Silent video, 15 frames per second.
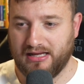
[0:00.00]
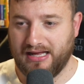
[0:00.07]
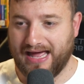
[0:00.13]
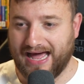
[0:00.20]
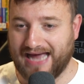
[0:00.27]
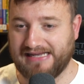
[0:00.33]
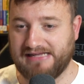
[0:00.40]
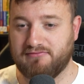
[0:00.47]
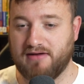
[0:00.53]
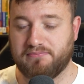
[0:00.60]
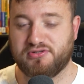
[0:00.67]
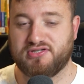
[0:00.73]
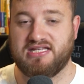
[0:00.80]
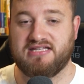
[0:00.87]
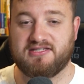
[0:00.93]
and he
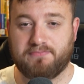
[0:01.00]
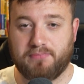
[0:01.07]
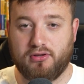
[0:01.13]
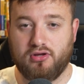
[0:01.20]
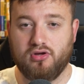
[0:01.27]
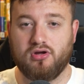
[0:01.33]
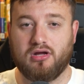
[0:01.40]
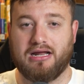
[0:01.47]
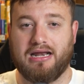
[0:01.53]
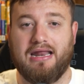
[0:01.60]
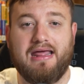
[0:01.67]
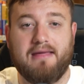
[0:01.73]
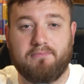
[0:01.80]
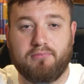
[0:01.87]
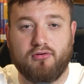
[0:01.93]
represents pure
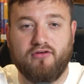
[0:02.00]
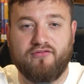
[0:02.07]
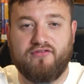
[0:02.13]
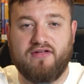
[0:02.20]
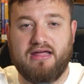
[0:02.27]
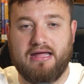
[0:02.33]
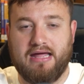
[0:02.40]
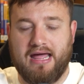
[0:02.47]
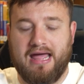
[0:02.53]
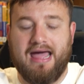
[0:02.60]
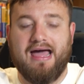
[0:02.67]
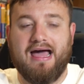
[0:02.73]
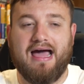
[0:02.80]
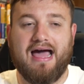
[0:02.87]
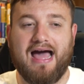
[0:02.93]
clear profit,
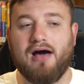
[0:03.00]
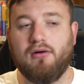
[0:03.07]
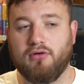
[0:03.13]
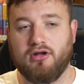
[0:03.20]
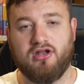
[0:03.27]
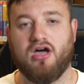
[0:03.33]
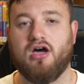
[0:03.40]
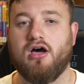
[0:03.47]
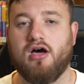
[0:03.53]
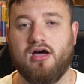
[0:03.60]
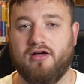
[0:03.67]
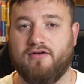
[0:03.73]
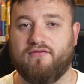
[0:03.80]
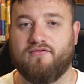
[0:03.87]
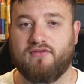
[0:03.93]
how on
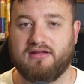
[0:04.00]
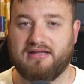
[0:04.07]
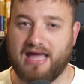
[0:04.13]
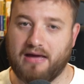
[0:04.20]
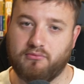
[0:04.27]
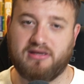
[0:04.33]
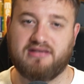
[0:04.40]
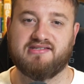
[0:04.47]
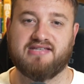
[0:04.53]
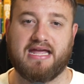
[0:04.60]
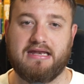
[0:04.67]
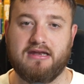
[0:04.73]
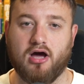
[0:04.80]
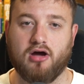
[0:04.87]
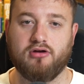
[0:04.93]
earth can we say
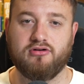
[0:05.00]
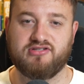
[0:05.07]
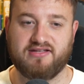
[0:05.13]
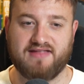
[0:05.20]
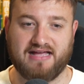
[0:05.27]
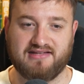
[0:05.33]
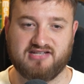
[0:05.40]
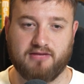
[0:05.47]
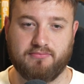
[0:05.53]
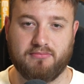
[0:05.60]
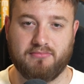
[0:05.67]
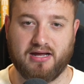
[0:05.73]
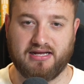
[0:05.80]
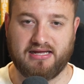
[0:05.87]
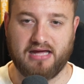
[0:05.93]
no to that type of money?